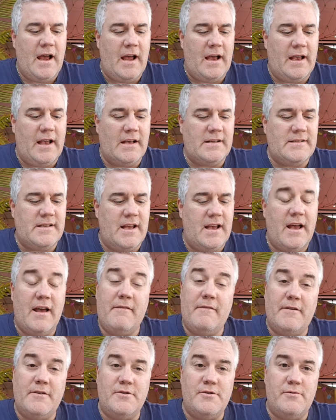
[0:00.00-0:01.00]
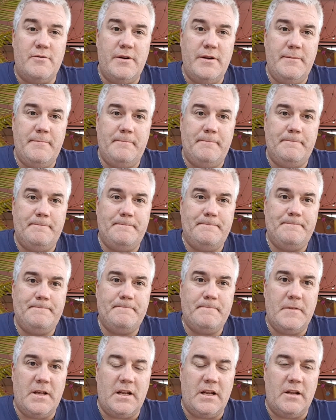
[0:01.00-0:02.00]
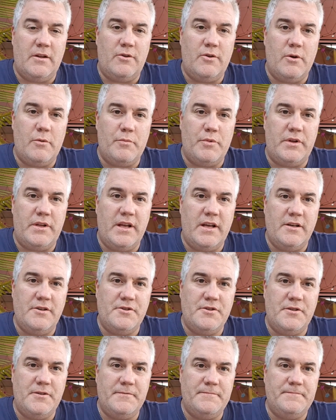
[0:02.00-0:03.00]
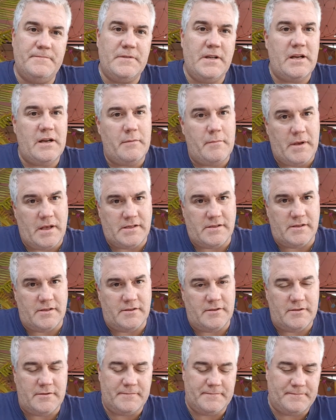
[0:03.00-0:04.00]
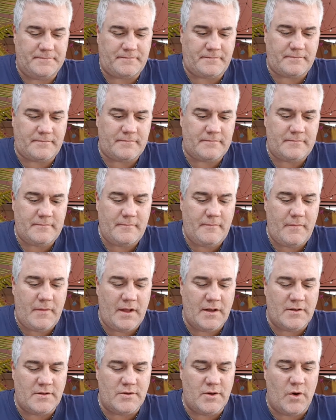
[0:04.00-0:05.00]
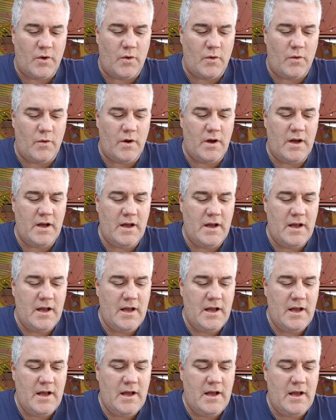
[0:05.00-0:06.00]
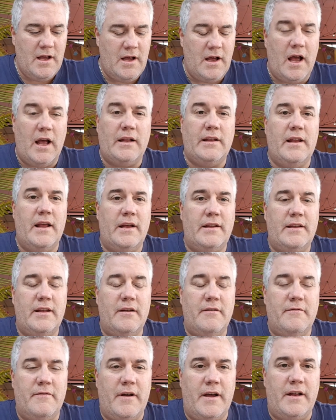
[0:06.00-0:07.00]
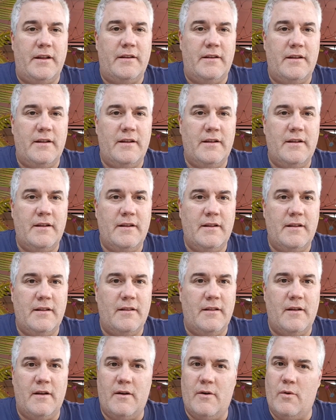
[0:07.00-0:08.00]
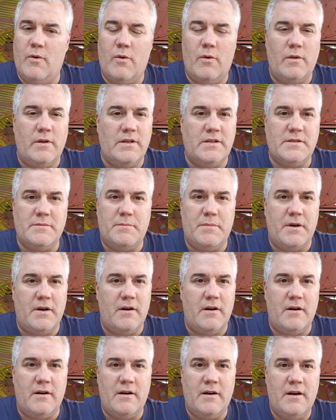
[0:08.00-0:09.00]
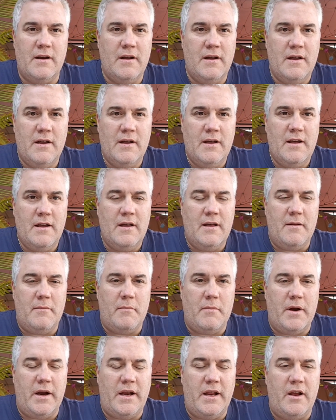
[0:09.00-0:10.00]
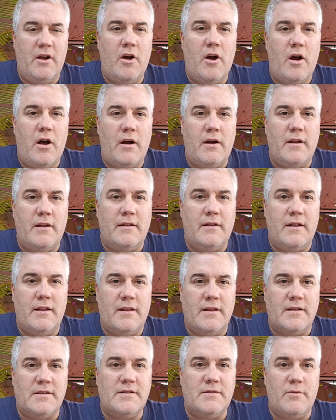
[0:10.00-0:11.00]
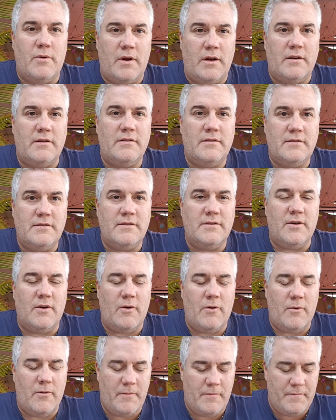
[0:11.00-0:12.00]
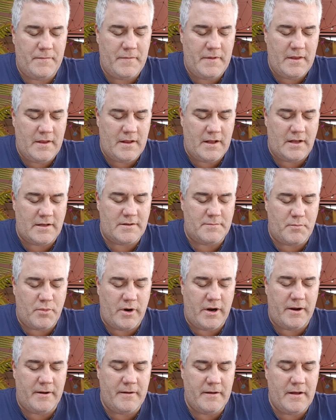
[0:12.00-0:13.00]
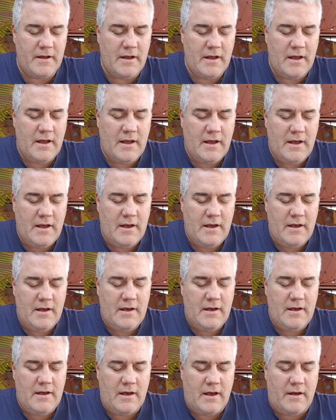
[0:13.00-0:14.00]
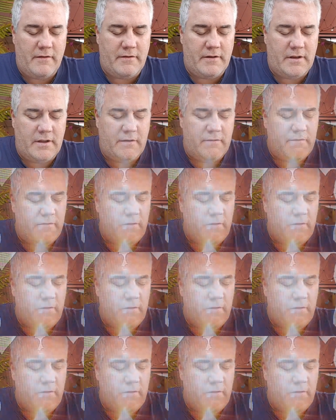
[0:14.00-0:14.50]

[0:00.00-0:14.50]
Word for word: I guess I have a dream, an interpretation, and a message. So I'd like to invite the Holy Spirit, mighty God, into this one. So let's pray. Heavenly